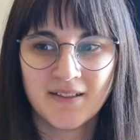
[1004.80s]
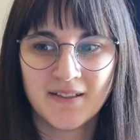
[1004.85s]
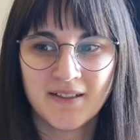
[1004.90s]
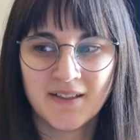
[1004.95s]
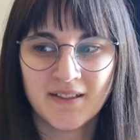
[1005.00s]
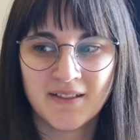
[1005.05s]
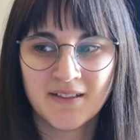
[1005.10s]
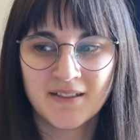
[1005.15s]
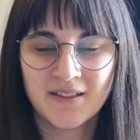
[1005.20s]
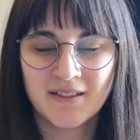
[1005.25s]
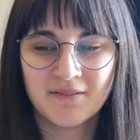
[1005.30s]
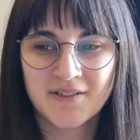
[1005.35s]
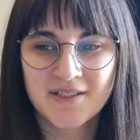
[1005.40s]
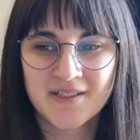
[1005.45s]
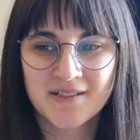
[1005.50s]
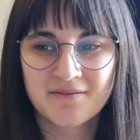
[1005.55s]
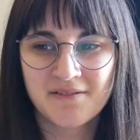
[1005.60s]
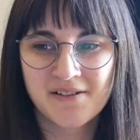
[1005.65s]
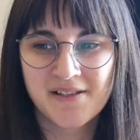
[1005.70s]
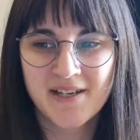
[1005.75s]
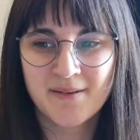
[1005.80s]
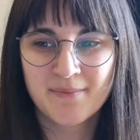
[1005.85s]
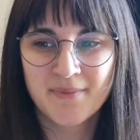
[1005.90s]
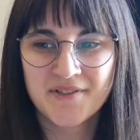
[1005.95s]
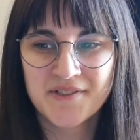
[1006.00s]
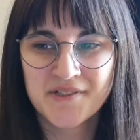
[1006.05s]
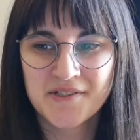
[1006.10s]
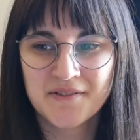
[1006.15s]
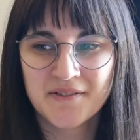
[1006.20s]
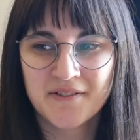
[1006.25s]
and he wasn't really
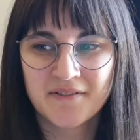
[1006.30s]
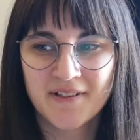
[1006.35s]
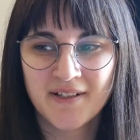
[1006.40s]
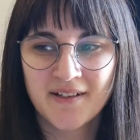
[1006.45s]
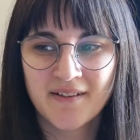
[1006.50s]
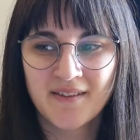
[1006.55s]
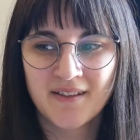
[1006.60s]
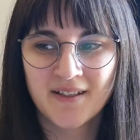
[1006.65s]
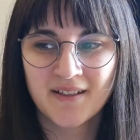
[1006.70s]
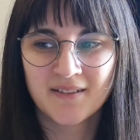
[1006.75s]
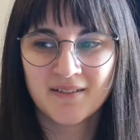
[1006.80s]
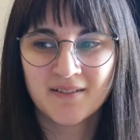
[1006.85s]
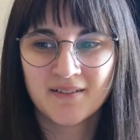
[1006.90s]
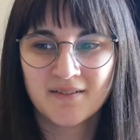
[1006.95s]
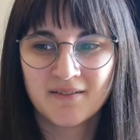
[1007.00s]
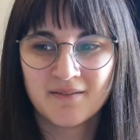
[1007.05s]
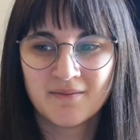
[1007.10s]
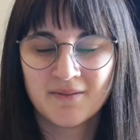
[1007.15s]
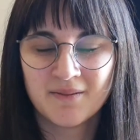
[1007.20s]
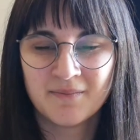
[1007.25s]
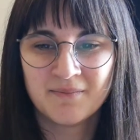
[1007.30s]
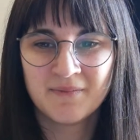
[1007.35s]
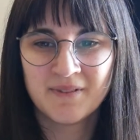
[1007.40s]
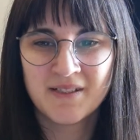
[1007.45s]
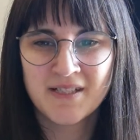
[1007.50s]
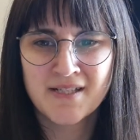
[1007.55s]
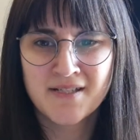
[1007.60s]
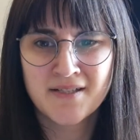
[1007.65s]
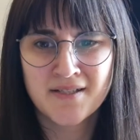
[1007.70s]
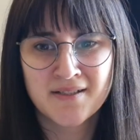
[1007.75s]
opposed to it or anything. But
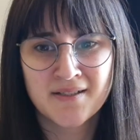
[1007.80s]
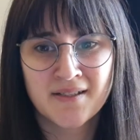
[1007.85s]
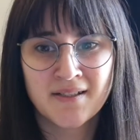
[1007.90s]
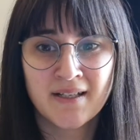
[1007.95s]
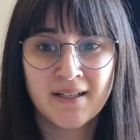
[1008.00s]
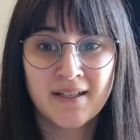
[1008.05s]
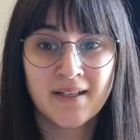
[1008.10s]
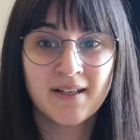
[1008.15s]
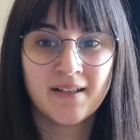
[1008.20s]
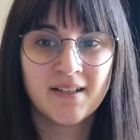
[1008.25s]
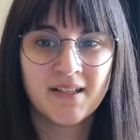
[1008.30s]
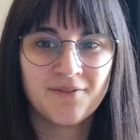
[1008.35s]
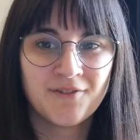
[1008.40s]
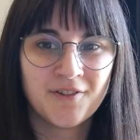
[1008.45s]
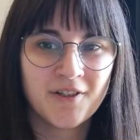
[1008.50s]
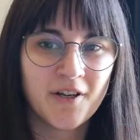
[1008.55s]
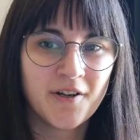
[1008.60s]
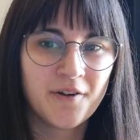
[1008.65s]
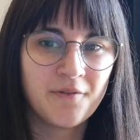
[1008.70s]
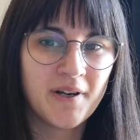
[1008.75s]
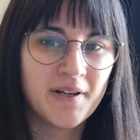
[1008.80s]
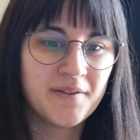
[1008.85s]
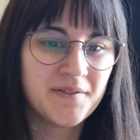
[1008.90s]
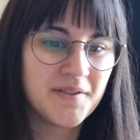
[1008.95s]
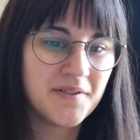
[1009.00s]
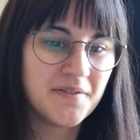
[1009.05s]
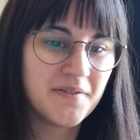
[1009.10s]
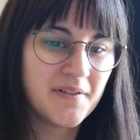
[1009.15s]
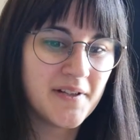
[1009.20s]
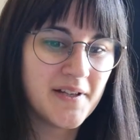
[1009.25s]
it's just that I never got around
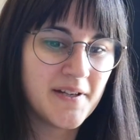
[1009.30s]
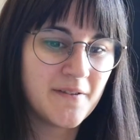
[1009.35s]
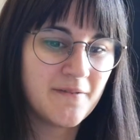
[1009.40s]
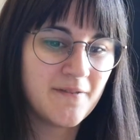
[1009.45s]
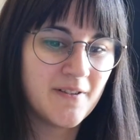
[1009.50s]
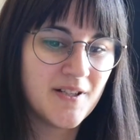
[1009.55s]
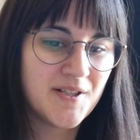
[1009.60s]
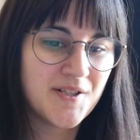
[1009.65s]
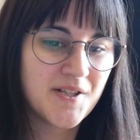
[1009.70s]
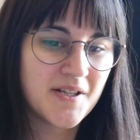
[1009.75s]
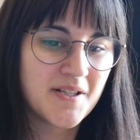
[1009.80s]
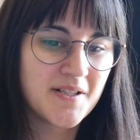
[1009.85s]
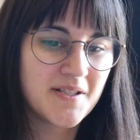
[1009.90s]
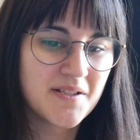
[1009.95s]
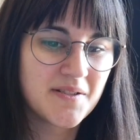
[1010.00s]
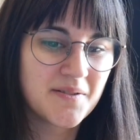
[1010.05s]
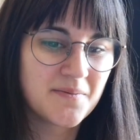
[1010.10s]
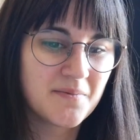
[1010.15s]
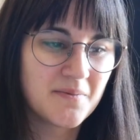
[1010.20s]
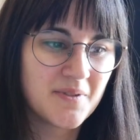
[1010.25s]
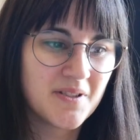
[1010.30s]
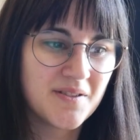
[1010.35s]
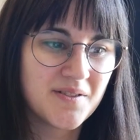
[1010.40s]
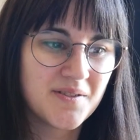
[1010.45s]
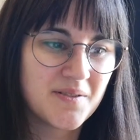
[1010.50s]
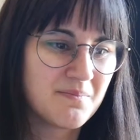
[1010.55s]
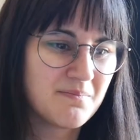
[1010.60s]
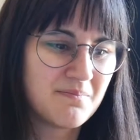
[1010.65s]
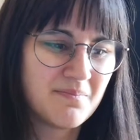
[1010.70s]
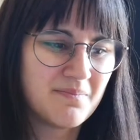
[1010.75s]
to like finish it,
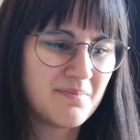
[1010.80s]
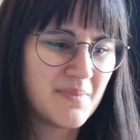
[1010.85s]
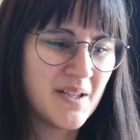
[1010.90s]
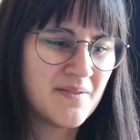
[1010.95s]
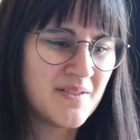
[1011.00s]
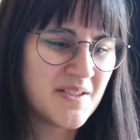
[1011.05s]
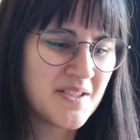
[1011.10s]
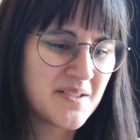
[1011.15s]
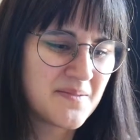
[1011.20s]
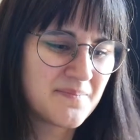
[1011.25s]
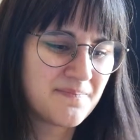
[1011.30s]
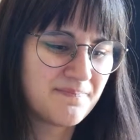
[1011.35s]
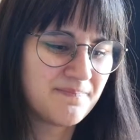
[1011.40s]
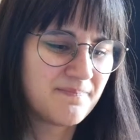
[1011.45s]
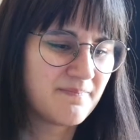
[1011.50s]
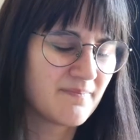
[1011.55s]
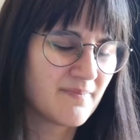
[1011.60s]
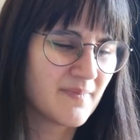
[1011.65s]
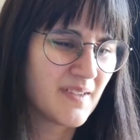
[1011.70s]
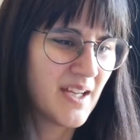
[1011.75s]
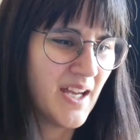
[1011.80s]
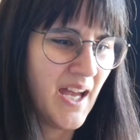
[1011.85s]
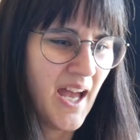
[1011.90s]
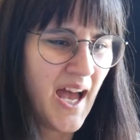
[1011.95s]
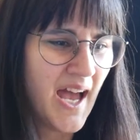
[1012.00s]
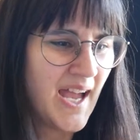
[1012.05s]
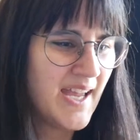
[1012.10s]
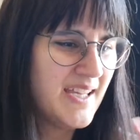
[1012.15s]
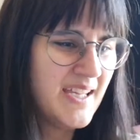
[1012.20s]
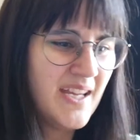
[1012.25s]
because
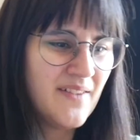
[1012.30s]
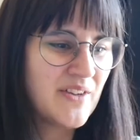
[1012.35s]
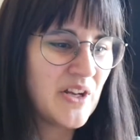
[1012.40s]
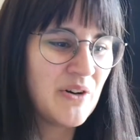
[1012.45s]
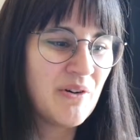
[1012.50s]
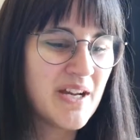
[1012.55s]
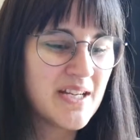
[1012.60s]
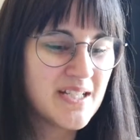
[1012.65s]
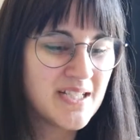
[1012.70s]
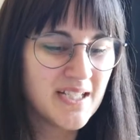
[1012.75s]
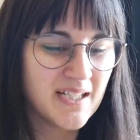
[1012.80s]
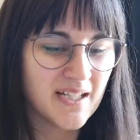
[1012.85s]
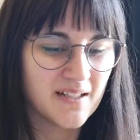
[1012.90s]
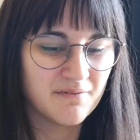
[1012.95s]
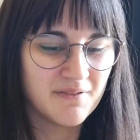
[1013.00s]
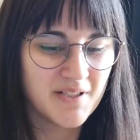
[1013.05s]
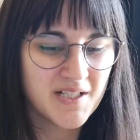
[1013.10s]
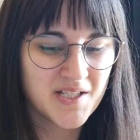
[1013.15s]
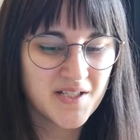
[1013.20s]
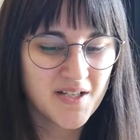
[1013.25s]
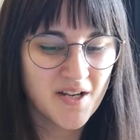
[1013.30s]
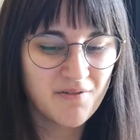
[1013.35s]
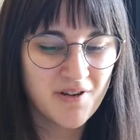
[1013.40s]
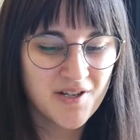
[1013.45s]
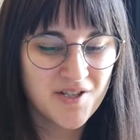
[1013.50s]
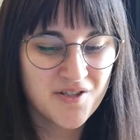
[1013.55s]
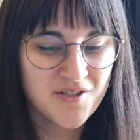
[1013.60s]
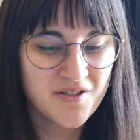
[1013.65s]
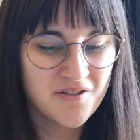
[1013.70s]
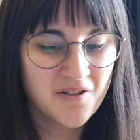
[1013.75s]
I have no idea which
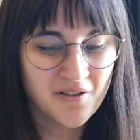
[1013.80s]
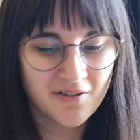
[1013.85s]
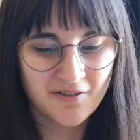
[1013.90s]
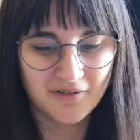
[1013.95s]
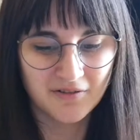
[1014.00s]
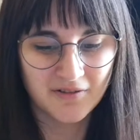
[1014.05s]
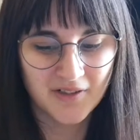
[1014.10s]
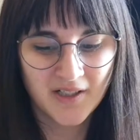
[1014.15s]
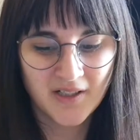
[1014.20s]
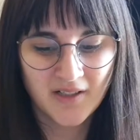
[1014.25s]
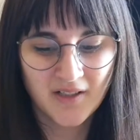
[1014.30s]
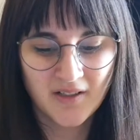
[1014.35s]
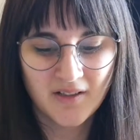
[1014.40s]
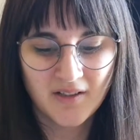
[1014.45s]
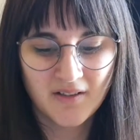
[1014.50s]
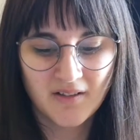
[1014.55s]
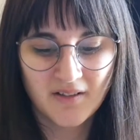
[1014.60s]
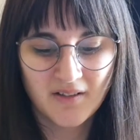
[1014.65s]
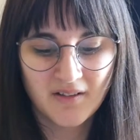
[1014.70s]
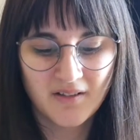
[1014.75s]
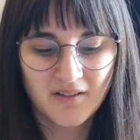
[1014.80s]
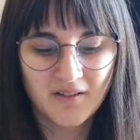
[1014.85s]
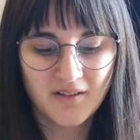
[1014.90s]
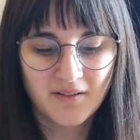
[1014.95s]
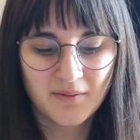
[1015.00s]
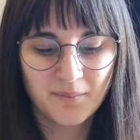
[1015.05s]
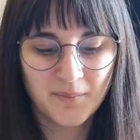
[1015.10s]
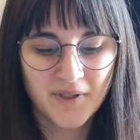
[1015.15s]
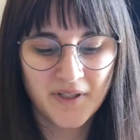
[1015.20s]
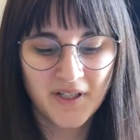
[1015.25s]
direction to go.
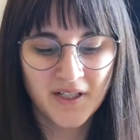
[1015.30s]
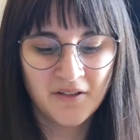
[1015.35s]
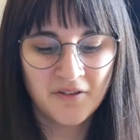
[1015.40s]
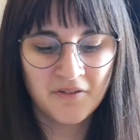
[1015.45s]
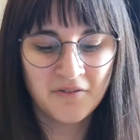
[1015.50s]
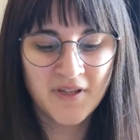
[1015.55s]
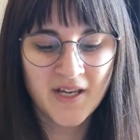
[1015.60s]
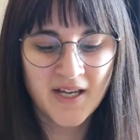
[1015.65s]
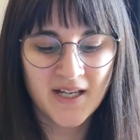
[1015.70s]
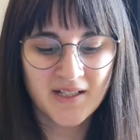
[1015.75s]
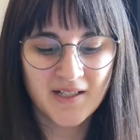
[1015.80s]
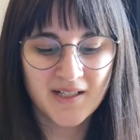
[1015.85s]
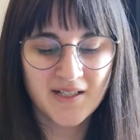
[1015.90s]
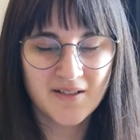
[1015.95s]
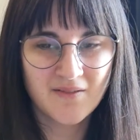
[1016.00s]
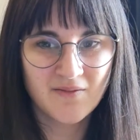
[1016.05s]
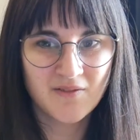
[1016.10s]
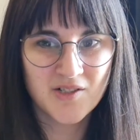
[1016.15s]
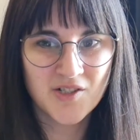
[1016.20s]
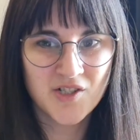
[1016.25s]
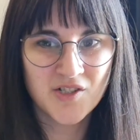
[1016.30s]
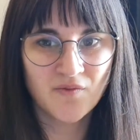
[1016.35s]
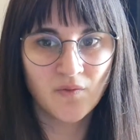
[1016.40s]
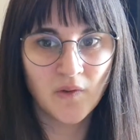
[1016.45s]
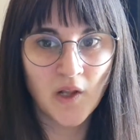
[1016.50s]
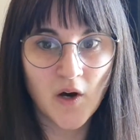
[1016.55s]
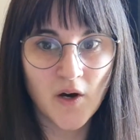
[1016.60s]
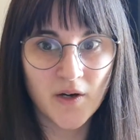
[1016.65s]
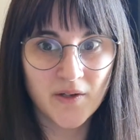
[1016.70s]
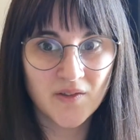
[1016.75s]
But I know that just
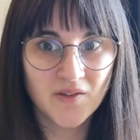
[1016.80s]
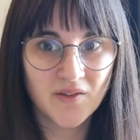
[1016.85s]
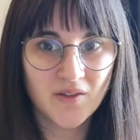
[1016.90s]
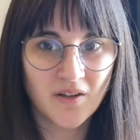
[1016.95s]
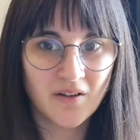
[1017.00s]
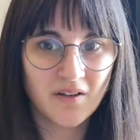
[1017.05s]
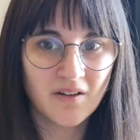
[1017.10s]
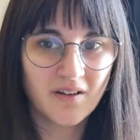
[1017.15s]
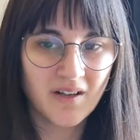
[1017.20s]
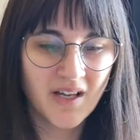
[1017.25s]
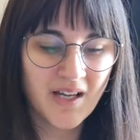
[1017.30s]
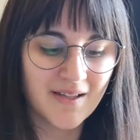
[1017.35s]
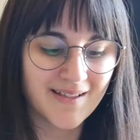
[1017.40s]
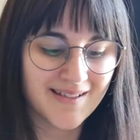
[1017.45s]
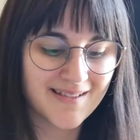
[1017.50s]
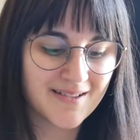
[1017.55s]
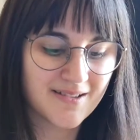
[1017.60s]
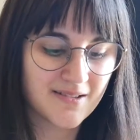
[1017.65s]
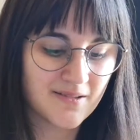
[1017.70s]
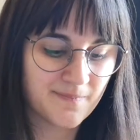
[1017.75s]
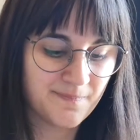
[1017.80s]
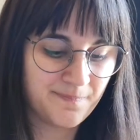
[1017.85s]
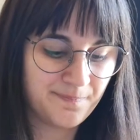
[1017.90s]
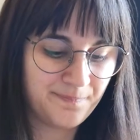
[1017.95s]
vlogs are nice.